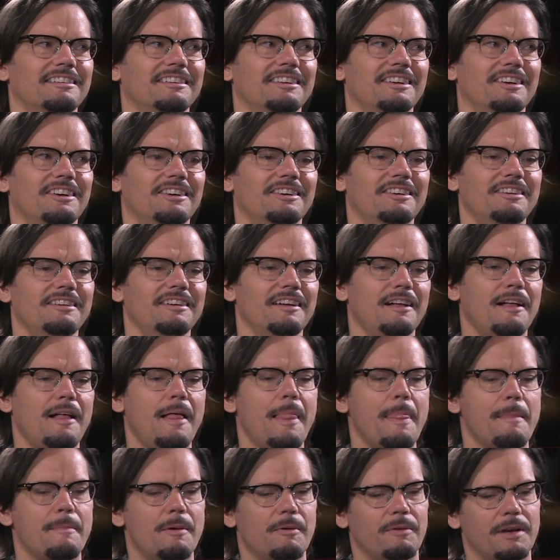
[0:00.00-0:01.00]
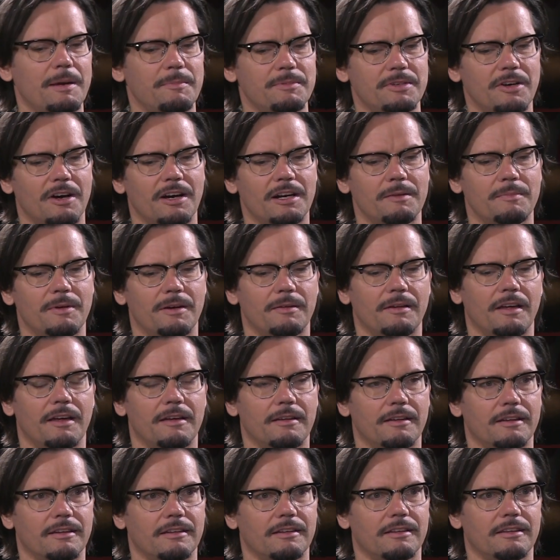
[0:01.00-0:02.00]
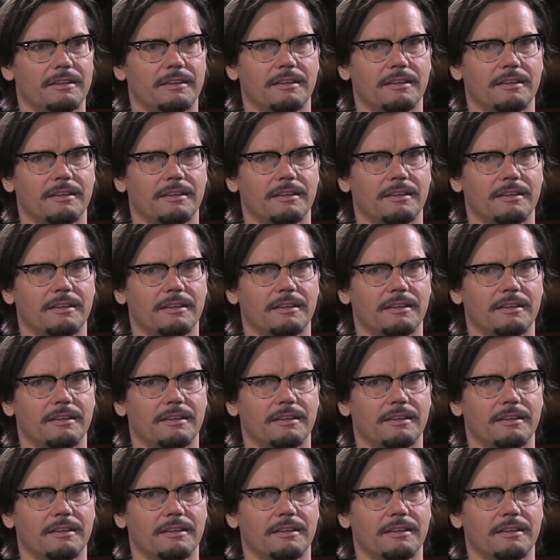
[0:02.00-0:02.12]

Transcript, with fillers: you know? But when I'm talking about uh,